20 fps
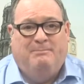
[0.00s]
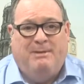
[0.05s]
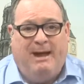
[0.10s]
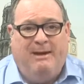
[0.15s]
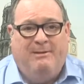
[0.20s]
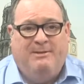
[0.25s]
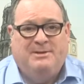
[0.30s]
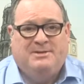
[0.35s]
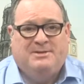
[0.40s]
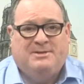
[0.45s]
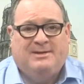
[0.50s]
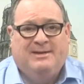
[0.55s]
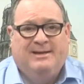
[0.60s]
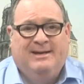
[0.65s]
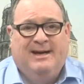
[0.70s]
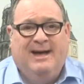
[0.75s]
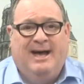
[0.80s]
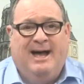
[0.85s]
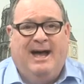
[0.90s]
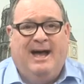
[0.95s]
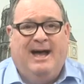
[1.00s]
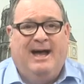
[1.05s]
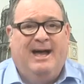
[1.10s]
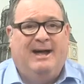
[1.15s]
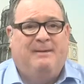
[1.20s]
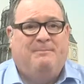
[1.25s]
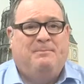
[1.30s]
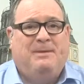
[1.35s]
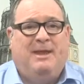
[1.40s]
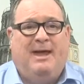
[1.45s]
Paris.
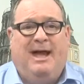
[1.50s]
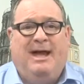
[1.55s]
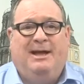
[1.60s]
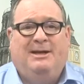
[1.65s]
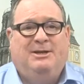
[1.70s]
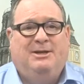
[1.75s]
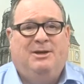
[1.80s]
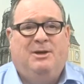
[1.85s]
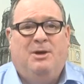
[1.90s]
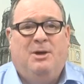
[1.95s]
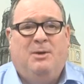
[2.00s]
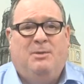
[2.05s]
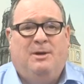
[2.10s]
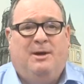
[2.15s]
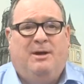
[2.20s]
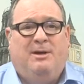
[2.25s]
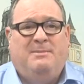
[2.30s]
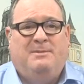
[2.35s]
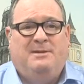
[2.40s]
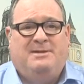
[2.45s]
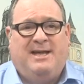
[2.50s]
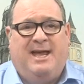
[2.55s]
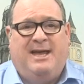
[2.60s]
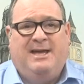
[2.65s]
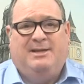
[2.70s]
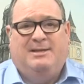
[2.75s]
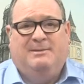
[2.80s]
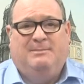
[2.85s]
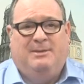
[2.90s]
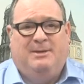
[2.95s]
You know, we're going to be staying
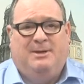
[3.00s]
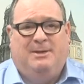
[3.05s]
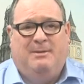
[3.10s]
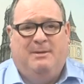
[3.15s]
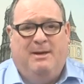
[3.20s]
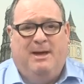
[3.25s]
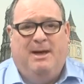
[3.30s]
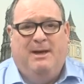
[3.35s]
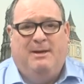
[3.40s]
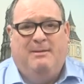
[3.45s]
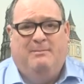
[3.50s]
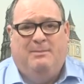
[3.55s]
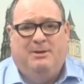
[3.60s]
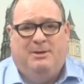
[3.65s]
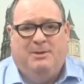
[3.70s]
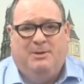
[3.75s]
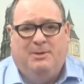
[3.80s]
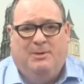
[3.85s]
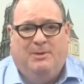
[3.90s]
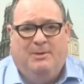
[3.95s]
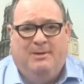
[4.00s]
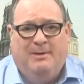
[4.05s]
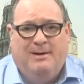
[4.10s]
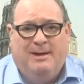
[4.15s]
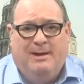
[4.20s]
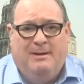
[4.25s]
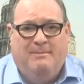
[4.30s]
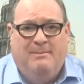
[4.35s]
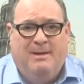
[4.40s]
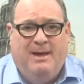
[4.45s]
in the Mercure
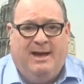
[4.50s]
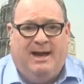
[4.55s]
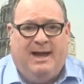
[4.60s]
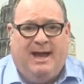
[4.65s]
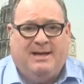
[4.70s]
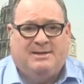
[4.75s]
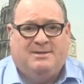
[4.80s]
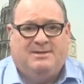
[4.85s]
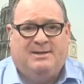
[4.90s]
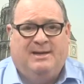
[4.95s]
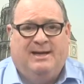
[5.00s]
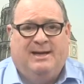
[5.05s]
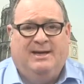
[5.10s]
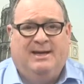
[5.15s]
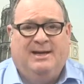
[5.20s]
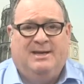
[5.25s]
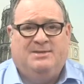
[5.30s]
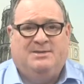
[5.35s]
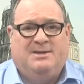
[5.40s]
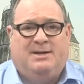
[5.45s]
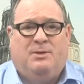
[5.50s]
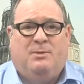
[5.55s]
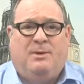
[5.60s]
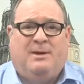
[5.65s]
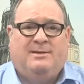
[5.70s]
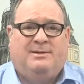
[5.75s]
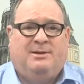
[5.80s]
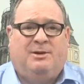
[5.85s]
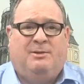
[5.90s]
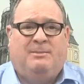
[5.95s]
Mercas in St.
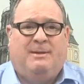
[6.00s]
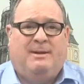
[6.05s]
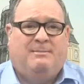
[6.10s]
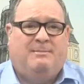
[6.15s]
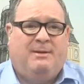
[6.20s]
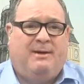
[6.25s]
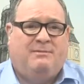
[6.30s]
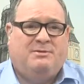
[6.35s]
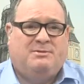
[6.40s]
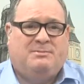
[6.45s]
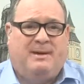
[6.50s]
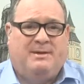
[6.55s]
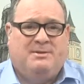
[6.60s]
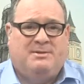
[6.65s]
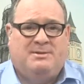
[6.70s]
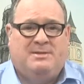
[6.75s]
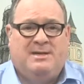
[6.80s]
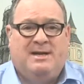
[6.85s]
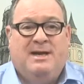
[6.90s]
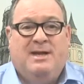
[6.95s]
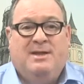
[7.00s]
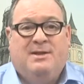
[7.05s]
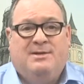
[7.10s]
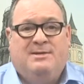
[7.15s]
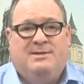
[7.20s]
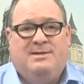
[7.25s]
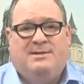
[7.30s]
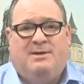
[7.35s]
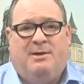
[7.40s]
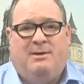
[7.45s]
Quentin on a bed and breakfast basis.
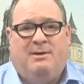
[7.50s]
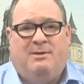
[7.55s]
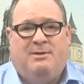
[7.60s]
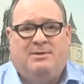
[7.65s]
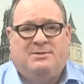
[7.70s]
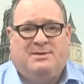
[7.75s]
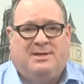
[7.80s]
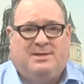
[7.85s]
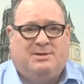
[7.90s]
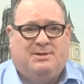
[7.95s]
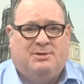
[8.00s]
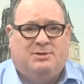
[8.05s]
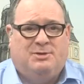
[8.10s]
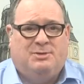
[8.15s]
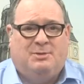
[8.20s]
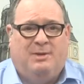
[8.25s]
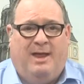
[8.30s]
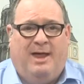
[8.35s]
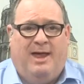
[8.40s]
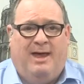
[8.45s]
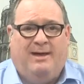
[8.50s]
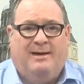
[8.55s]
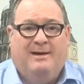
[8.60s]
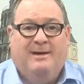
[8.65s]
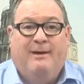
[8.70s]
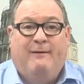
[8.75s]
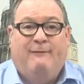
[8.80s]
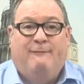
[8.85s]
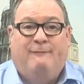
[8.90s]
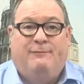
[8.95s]
This is going on the 6th of July
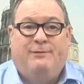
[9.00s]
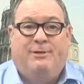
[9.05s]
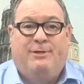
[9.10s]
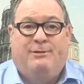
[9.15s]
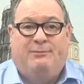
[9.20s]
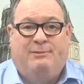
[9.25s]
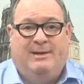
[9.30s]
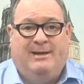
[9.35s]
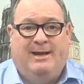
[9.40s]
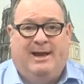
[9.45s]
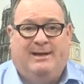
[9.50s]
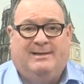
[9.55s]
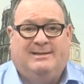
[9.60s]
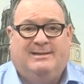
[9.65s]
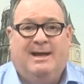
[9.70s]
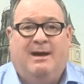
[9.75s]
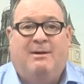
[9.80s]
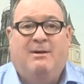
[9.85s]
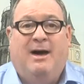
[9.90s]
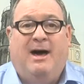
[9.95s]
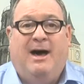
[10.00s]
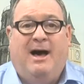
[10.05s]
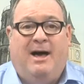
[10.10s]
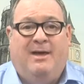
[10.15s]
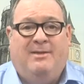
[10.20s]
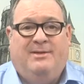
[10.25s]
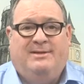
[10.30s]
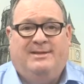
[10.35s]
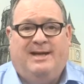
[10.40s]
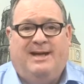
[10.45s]
for 3 nights. Now,
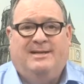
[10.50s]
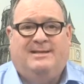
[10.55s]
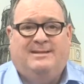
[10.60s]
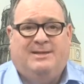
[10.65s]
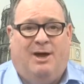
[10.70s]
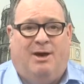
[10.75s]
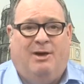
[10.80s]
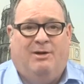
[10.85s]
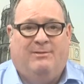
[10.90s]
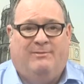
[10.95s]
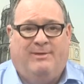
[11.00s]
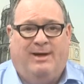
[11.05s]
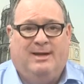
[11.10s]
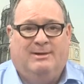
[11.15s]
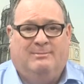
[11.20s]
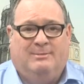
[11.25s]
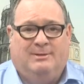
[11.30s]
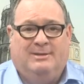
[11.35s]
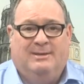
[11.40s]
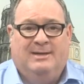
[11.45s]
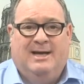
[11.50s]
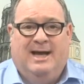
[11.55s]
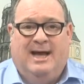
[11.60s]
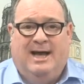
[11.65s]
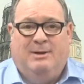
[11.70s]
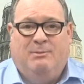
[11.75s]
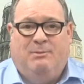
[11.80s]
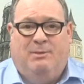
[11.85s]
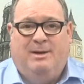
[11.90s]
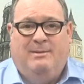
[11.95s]
other dates are available.
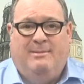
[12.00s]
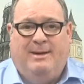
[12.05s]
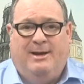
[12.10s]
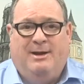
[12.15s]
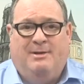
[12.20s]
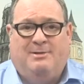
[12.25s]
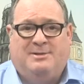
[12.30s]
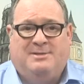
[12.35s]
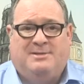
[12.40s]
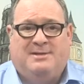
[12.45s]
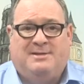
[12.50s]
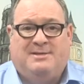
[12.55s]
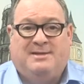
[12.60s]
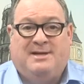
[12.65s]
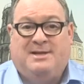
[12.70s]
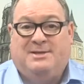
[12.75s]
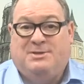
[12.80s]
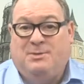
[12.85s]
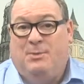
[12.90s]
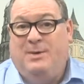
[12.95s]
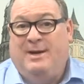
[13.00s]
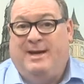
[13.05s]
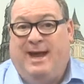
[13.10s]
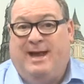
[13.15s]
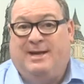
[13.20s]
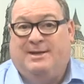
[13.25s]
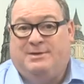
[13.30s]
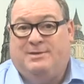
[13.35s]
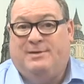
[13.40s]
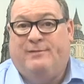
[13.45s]
And what you may notice is it's a
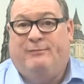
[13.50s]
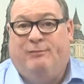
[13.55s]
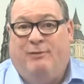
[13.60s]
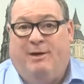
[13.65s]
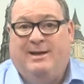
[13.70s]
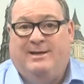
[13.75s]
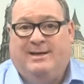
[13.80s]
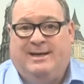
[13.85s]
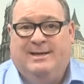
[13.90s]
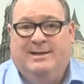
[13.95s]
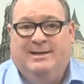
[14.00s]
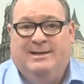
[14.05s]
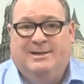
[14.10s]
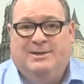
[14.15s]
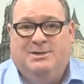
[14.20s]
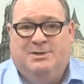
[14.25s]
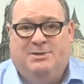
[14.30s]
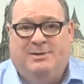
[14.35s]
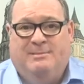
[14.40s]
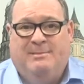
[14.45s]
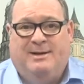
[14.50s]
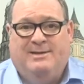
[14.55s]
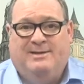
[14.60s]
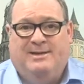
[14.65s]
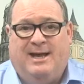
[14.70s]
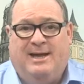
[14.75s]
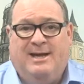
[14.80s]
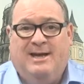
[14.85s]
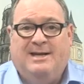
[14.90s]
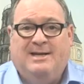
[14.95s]
weekend. It's a Friday to a
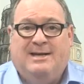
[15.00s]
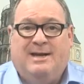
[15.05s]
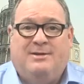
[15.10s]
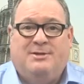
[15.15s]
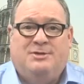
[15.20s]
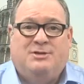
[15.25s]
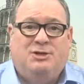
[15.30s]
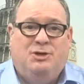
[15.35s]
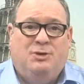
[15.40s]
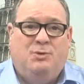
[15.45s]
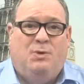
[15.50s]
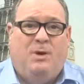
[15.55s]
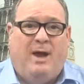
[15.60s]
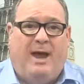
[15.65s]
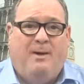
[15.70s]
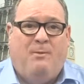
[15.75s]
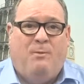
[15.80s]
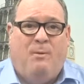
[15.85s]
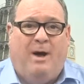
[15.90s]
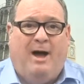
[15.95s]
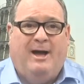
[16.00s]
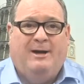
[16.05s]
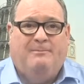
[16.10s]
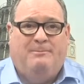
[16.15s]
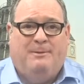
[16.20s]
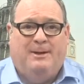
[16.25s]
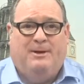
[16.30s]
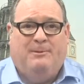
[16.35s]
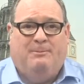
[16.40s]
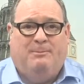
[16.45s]
Monday. Now, there's UK-wide
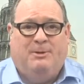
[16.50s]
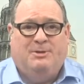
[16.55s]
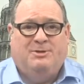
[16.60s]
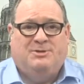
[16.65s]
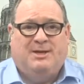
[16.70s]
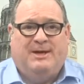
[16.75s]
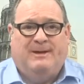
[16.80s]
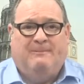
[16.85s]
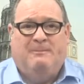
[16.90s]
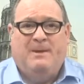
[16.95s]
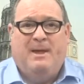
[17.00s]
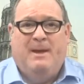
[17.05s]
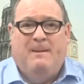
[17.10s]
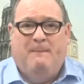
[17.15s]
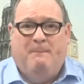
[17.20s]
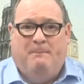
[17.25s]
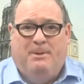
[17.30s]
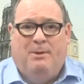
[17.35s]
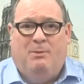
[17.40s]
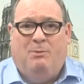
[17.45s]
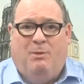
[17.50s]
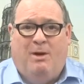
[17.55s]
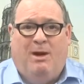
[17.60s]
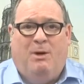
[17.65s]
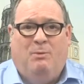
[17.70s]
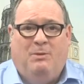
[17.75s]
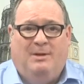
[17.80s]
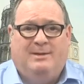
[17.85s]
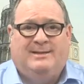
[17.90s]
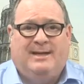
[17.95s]
pickup points here. But what I
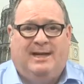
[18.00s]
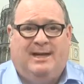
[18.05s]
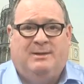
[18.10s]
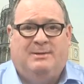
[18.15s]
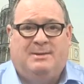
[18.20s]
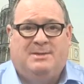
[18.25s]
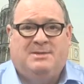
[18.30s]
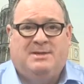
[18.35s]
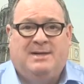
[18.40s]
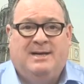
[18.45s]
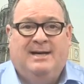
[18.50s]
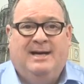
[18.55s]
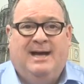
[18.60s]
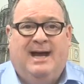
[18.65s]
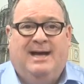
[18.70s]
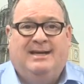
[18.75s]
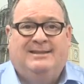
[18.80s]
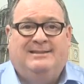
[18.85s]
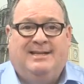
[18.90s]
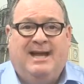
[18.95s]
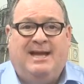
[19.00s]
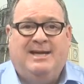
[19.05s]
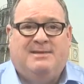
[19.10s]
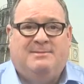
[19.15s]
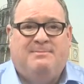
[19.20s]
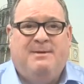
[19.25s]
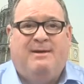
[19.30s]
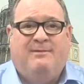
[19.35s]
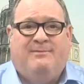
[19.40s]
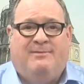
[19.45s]
will tell you is dates
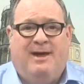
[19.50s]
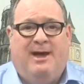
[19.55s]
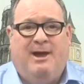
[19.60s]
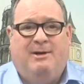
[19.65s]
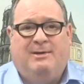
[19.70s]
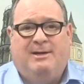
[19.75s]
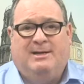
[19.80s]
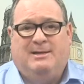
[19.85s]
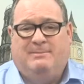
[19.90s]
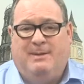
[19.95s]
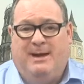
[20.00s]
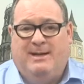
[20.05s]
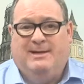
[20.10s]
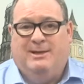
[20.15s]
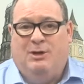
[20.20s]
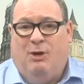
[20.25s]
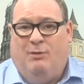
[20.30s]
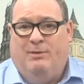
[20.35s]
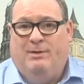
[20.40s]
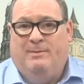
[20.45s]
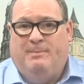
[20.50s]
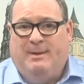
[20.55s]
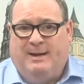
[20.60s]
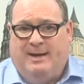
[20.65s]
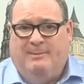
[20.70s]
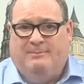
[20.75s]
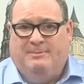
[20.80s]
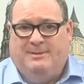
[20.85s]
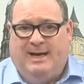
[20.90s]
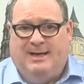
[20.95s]
may vary depending on the
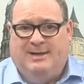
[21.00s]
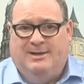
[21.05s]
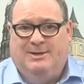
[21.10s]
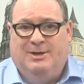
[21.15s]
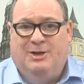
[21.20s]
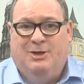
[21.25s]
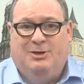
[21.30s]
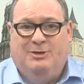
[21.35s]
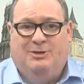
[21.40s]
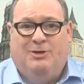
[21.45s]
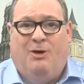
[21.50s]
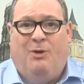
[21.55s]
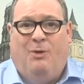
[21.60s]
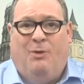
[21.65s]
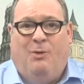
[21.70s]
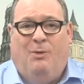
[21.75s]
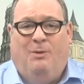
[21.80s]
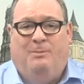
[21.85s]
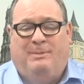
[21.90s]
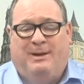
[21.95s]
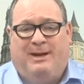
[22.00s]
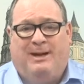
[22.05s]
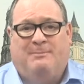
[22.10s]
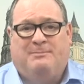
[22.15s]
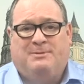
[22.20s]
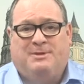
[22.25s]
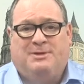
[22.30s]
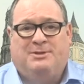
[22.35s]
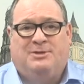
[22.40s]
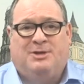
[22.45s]
pickup date. Not all
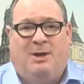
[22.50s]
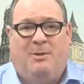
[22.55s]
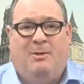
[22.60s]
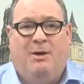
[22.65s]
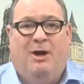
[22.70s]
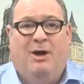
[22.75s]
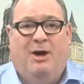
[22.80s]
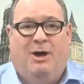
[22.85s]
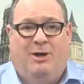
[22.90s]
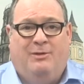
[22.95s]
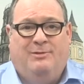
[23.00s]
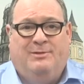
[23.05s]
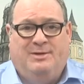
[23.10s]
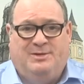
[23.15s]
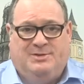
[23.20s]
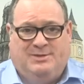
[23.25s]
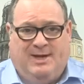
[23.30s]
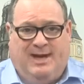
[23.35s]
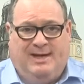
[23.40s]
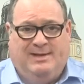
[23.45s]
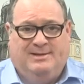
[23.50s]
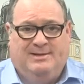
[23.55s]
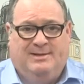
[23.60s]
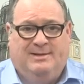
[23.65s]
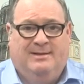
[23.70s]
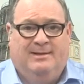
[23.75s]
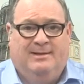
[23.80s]
pickups can go on this date.